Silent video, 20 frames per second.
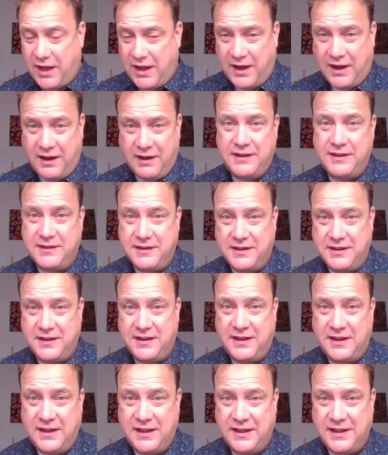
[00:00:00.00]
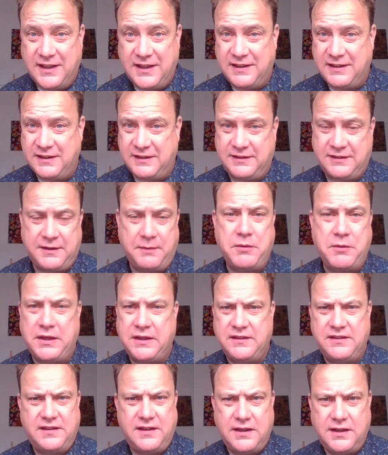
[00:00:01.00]
either as something
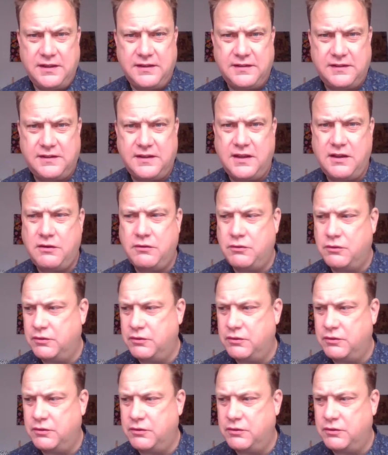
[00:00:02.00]
sinister